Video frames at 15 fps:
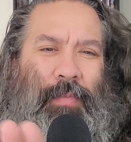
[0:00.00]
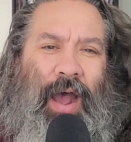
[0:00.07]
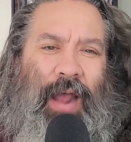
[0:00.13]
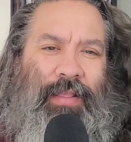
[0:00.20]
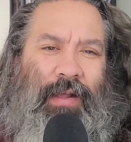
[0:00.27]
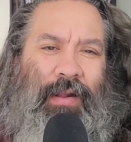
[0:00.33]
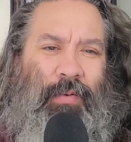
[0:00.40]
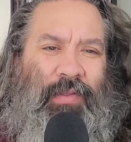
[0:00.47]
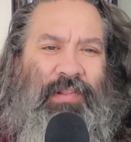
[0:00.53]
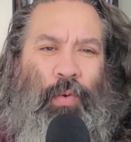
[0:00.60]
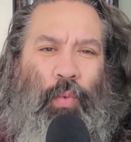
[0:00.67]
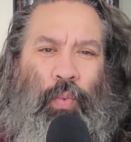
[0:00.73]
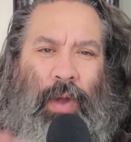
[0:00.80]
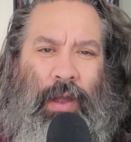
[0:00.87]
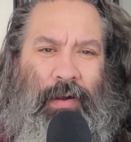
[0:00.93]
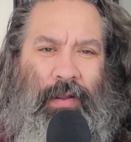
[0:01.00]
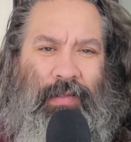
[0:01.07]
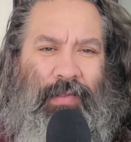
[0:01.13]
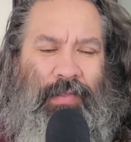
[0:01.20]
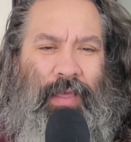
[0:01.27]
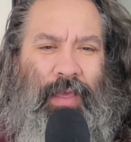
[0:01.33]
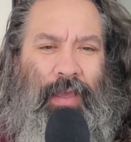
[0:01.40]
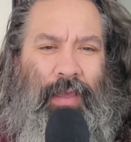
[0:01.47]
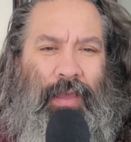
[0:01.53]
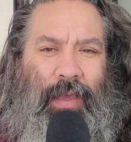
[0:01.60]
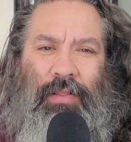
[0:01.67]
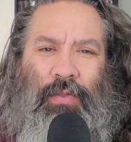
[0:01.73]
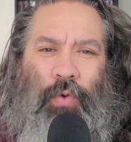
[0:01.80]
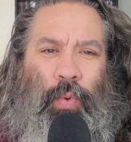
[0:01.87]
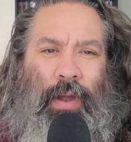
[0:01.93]
I thought it was the weirdest thing,
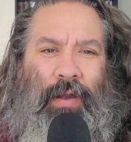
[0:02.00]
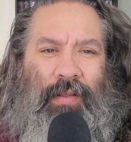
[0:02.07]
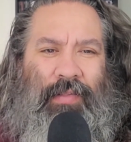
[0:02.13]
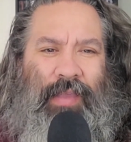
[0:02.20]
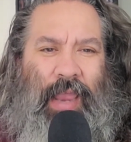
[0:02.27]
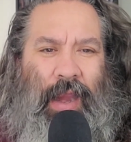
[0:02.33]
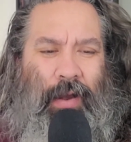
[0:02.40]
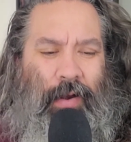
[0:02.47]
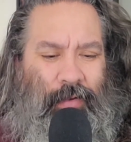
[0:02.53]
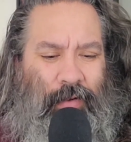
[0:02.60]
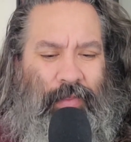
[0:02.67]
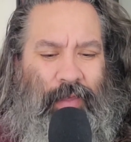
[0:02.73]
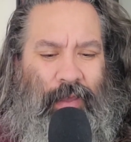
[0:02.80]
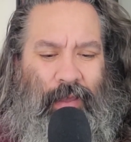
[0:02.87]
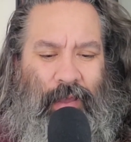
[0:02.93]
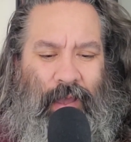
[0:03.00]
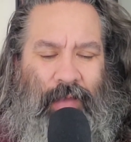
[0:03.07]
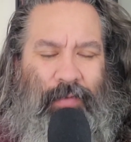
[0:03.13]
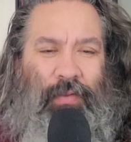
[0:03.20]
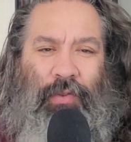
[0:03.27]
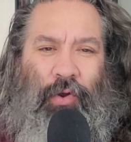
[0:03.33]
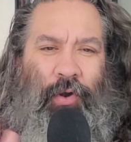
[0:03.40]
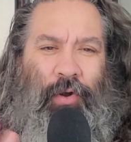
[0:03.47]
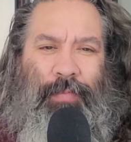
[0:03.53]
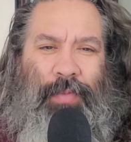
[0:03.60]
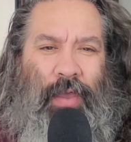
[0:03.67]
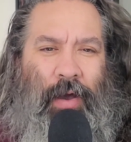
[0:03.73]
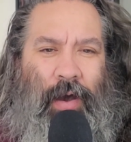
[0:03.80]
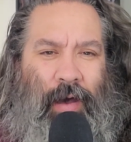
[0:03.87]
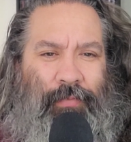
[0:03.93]
the weirdest character thing. It turned me
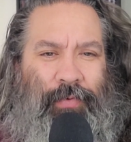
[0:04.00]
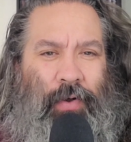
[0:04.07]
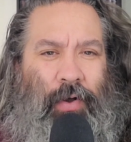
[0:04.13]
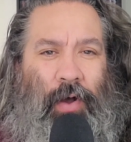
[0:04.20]
off.